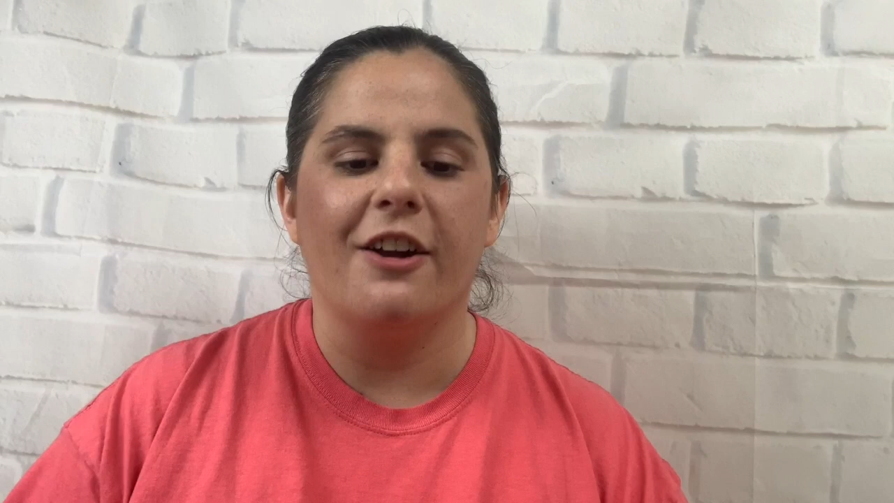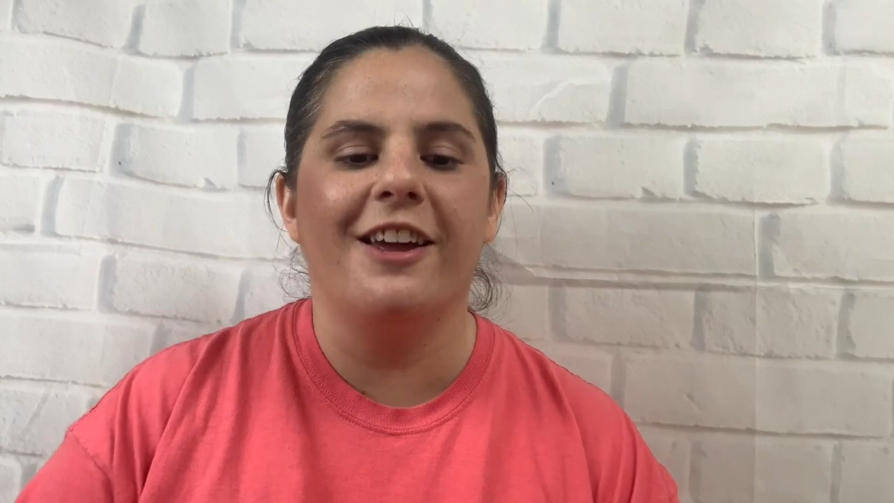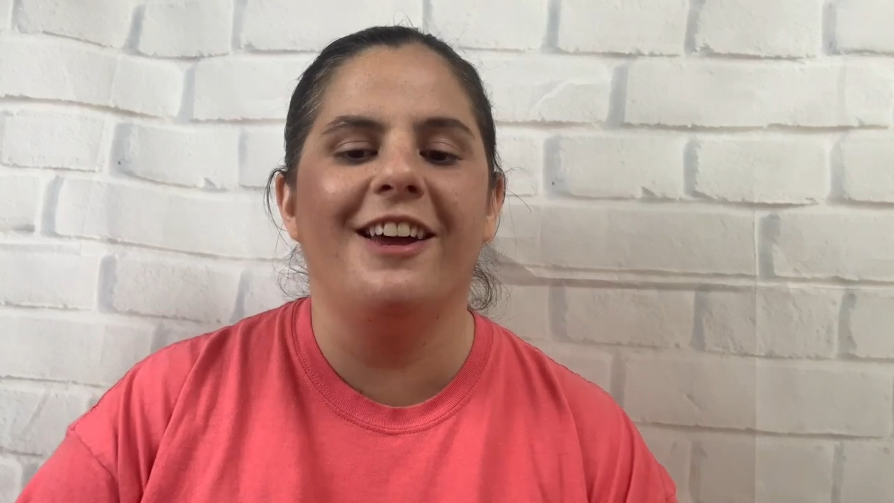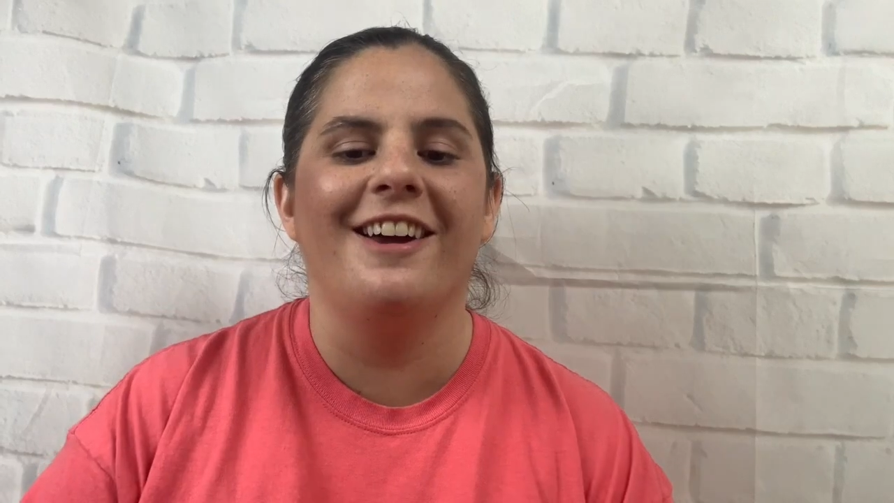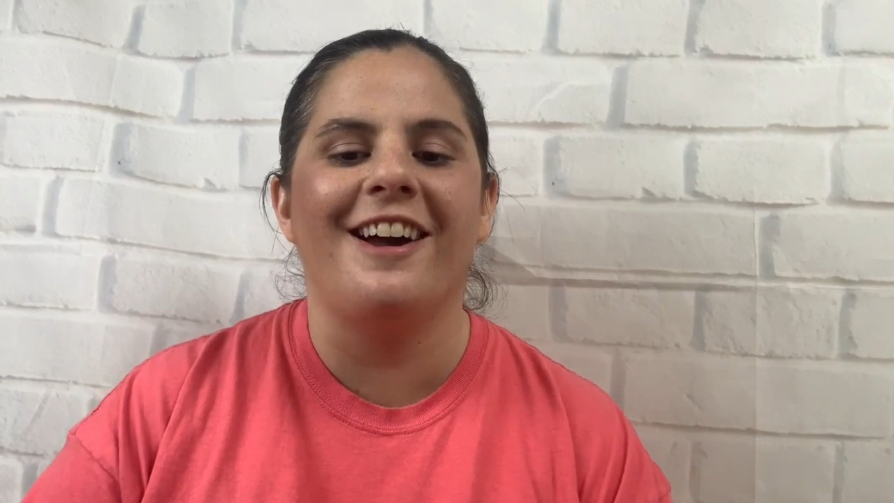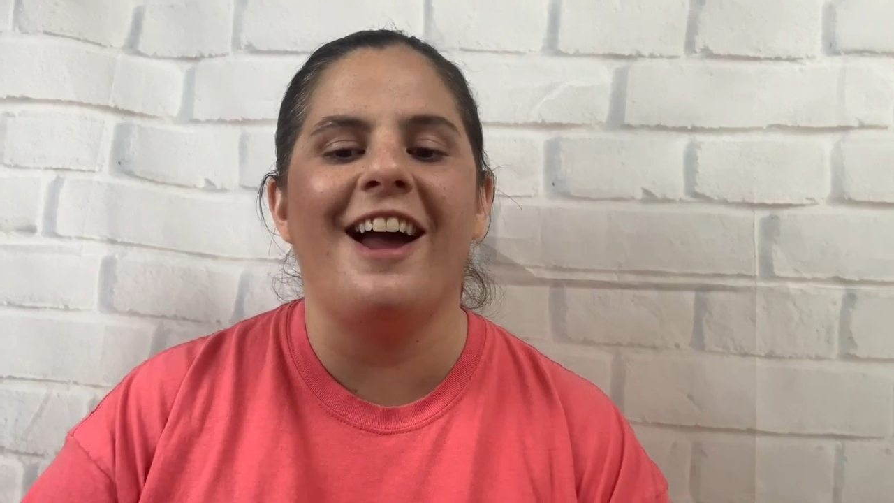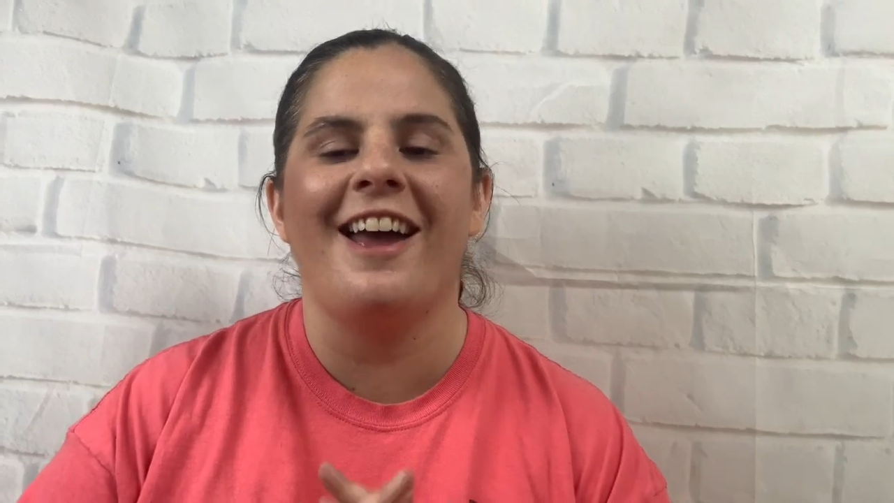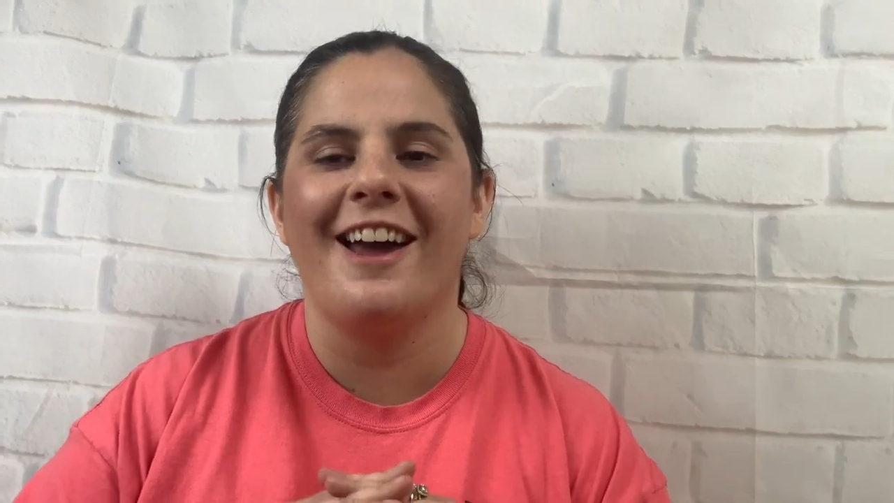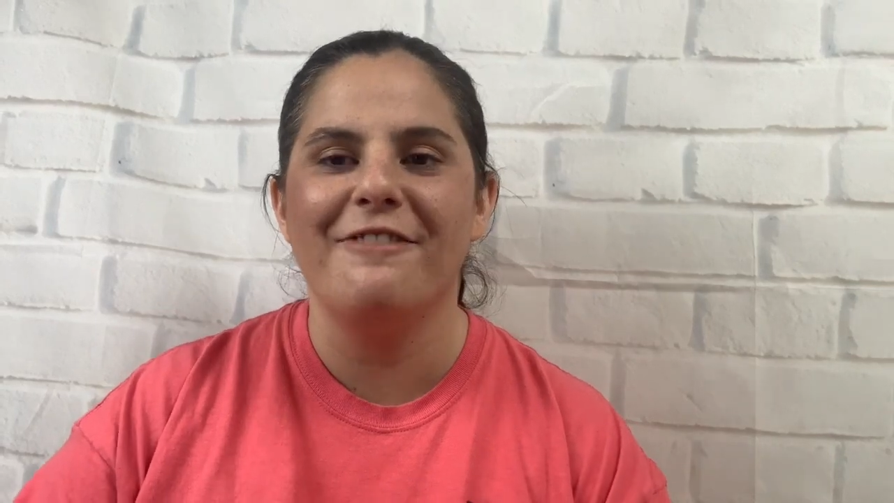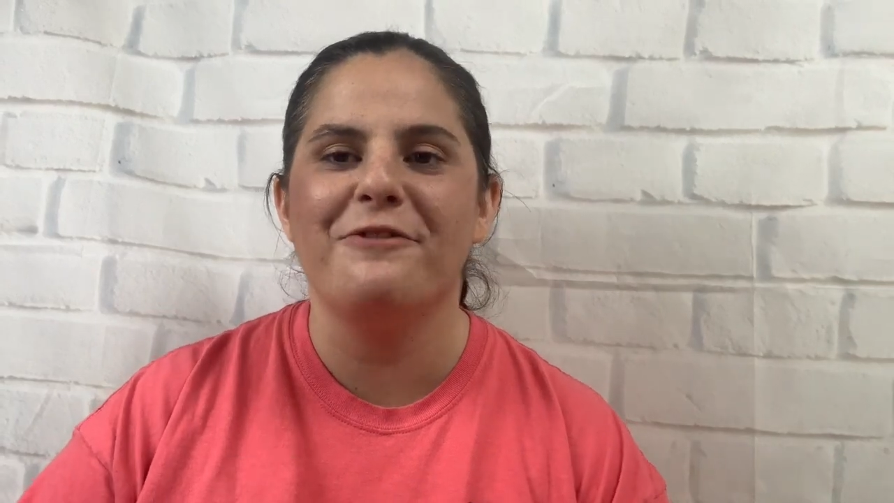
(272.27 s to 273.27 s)
I
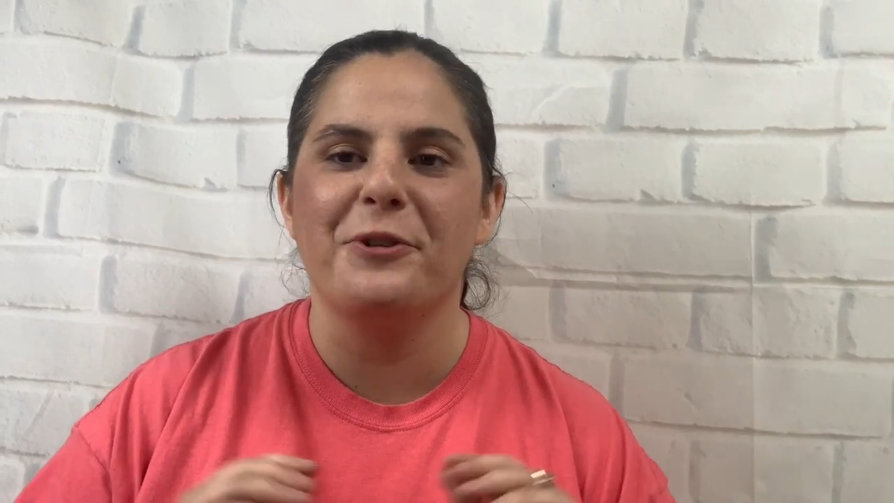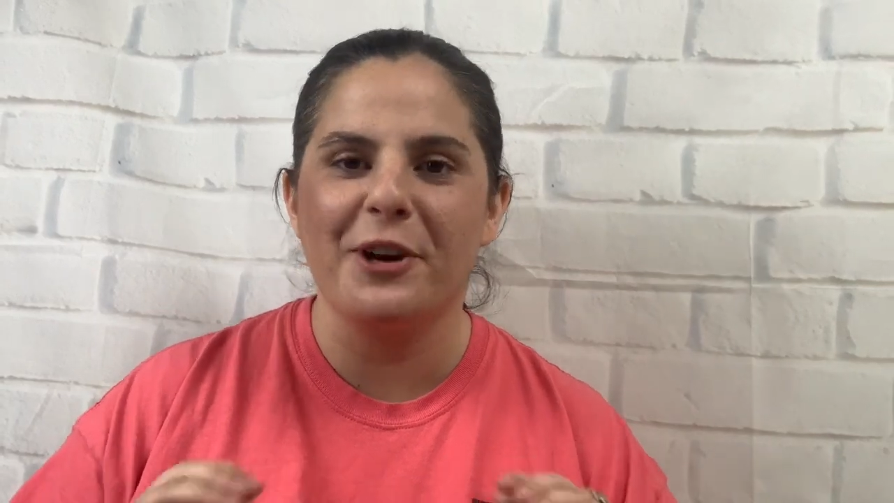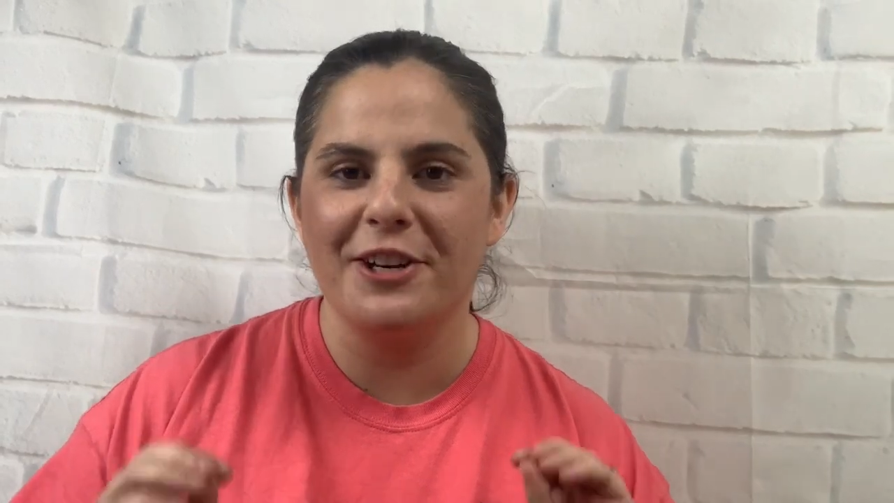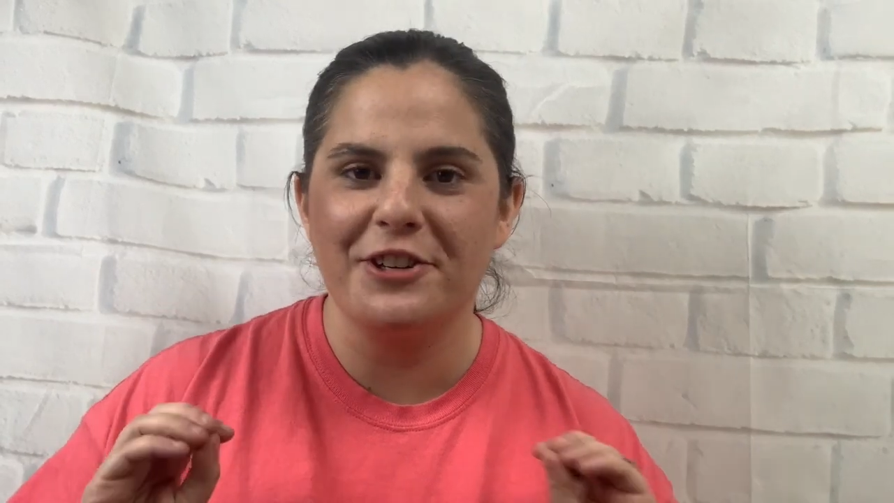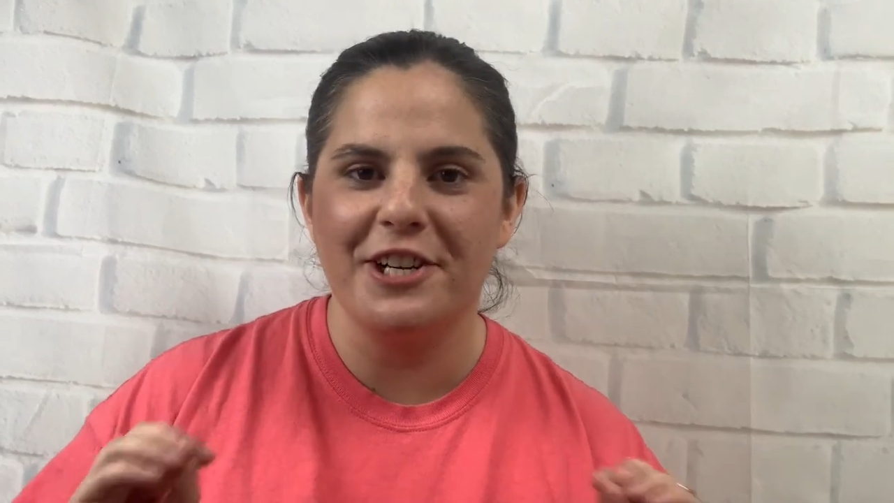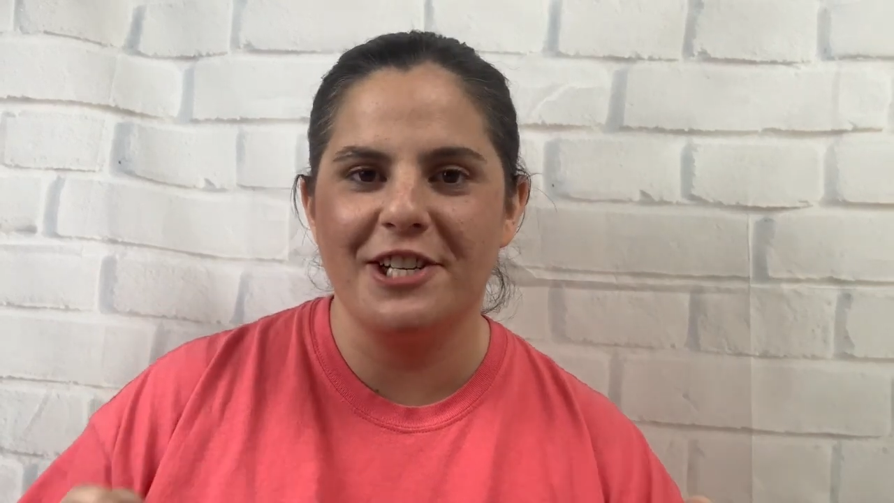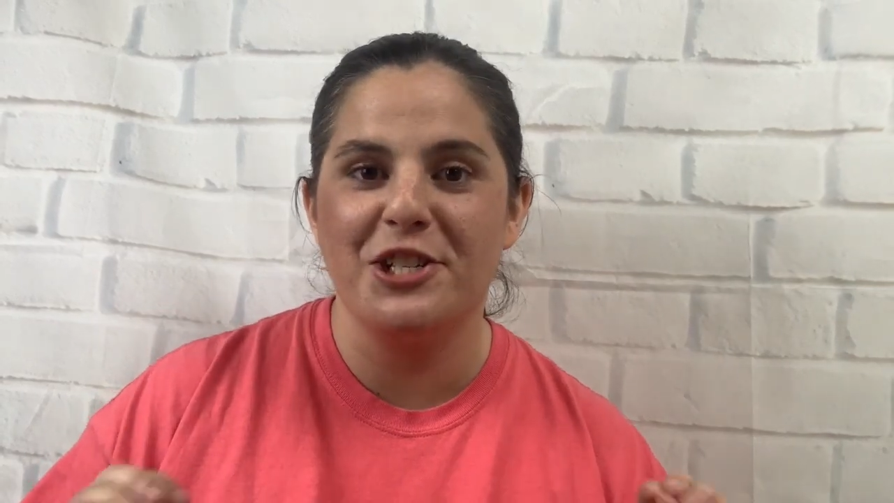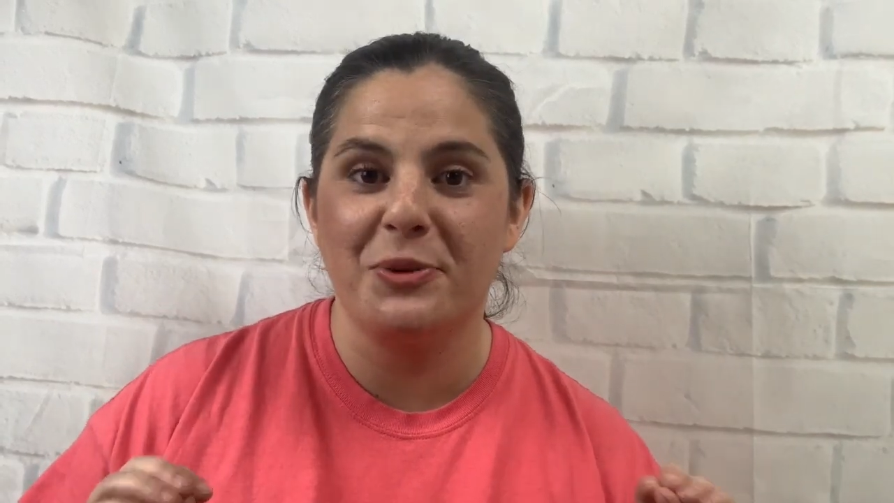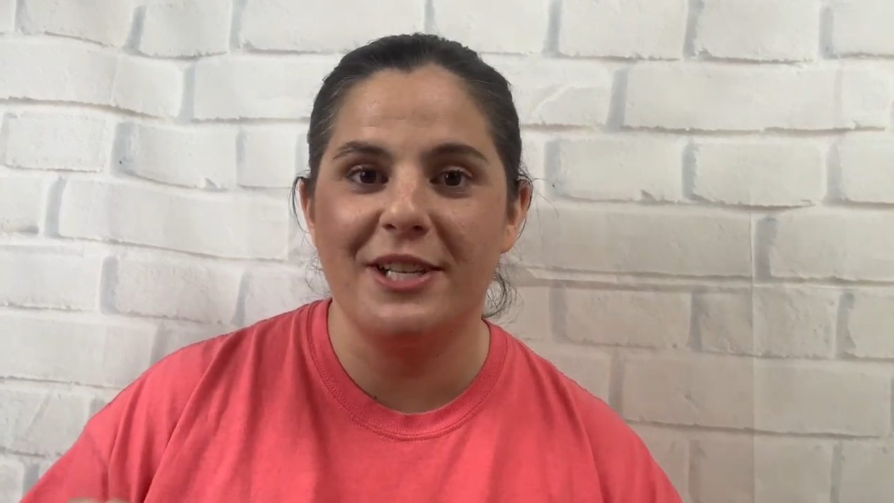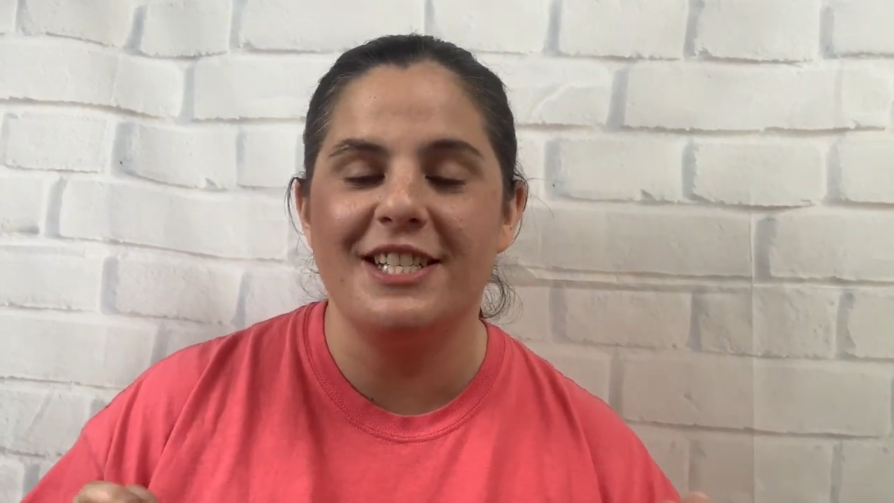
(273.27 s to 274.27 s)
had
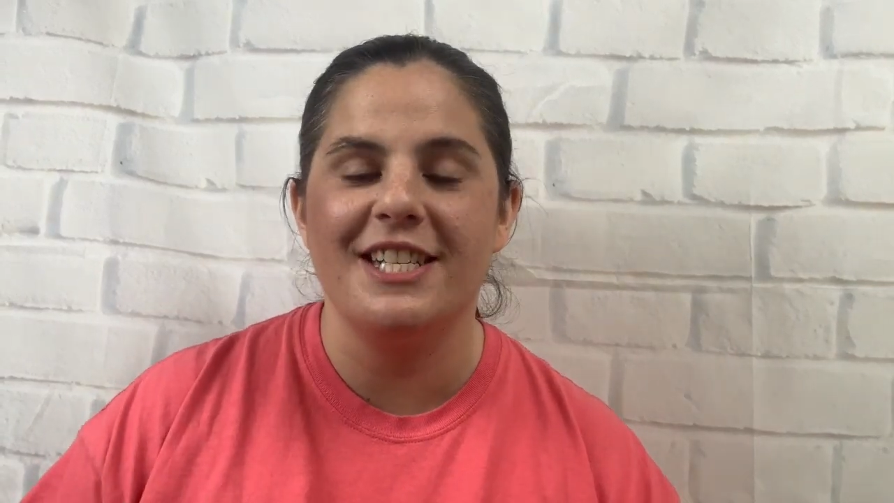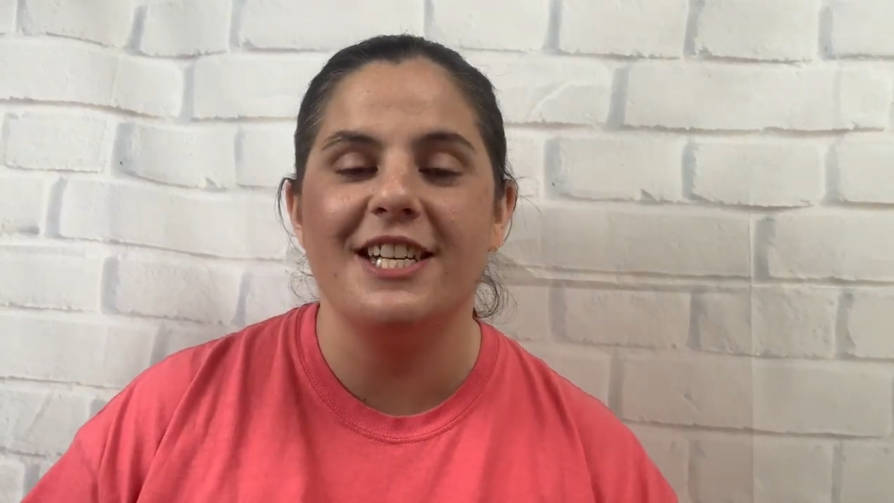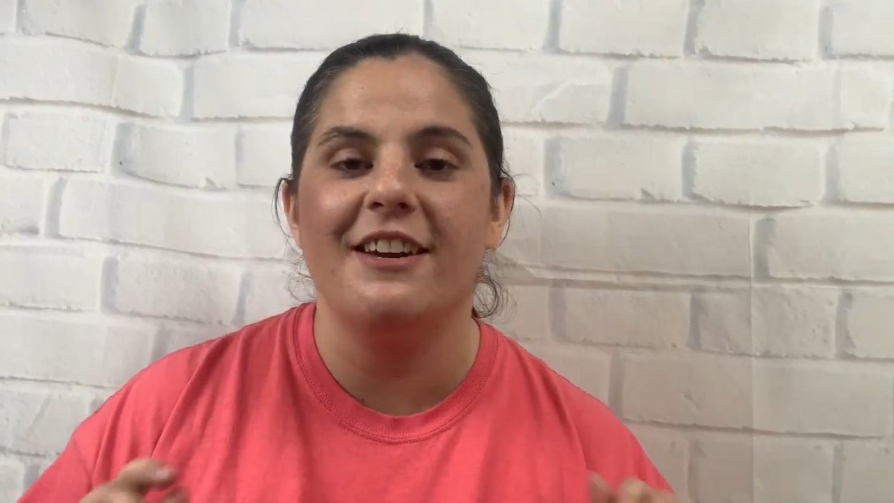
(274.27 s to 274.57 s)
420